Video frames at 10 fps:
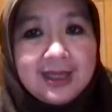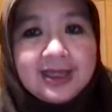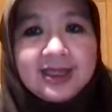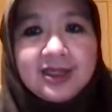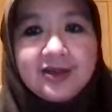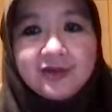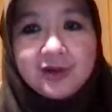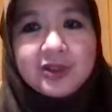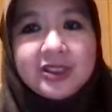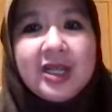England, of
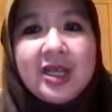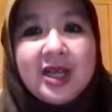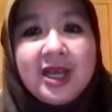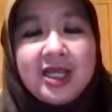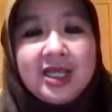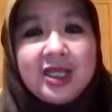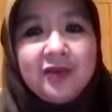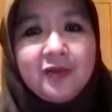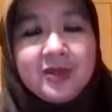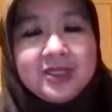course. And
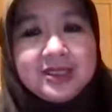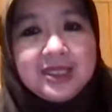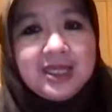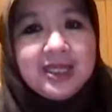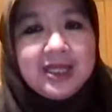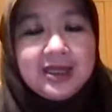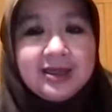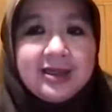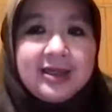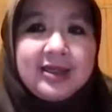if we seen
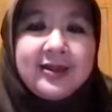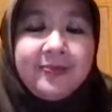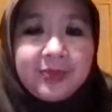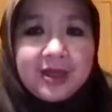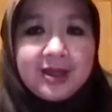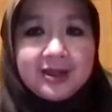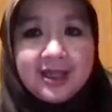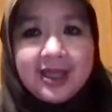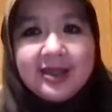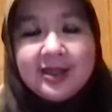
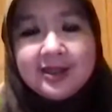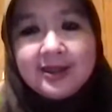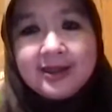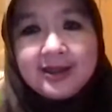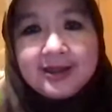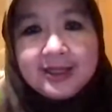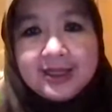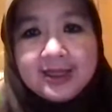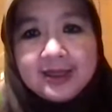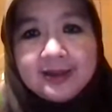again
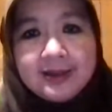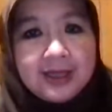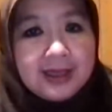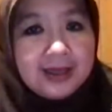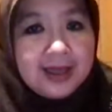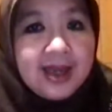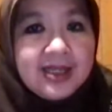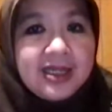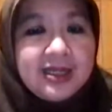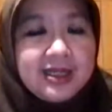
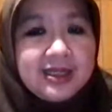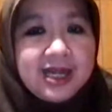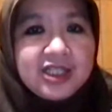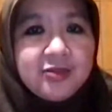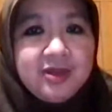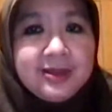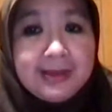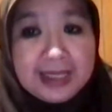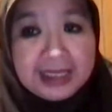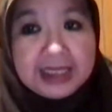regarding the
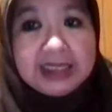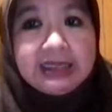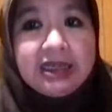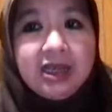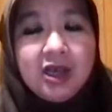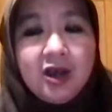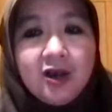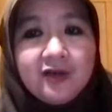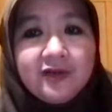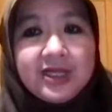transmissibility
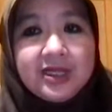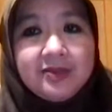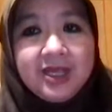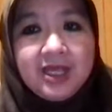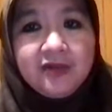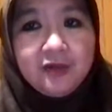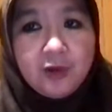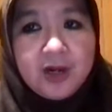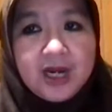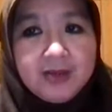of the
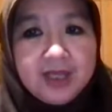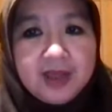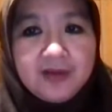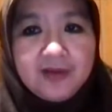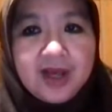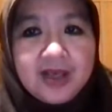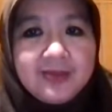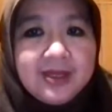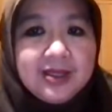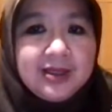BA.4 and
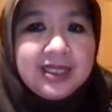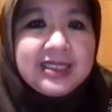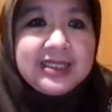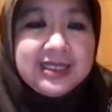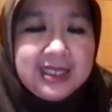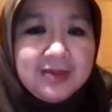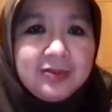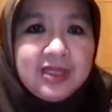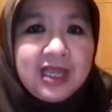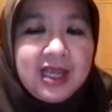BA.5, it
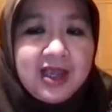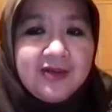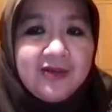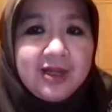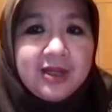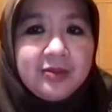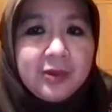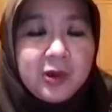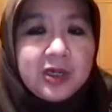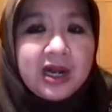seems they have a
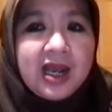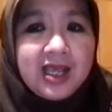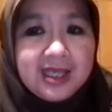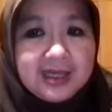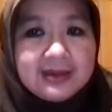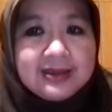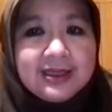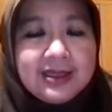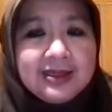more higher